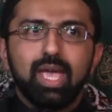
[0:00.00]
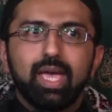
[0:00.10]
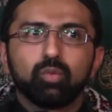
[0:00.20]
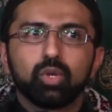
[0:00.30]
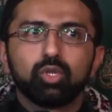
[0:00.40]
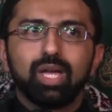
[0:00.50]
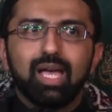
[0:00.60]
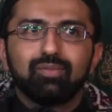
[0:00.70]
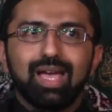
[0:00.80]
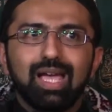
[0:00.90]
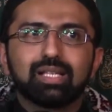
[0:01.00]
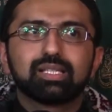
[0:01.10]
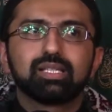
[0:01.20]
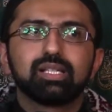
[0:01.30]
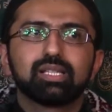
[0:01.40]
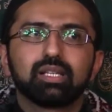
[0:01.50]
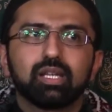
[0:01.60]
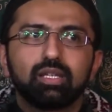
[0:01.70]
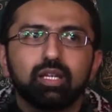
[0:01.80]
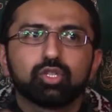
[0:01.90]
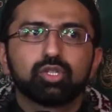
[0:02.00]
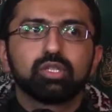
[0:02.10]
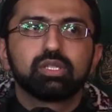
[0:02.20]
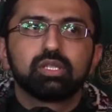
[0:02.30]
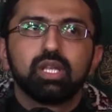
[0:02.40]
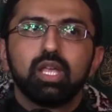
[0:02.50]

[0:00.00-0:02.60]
and when you have access and connection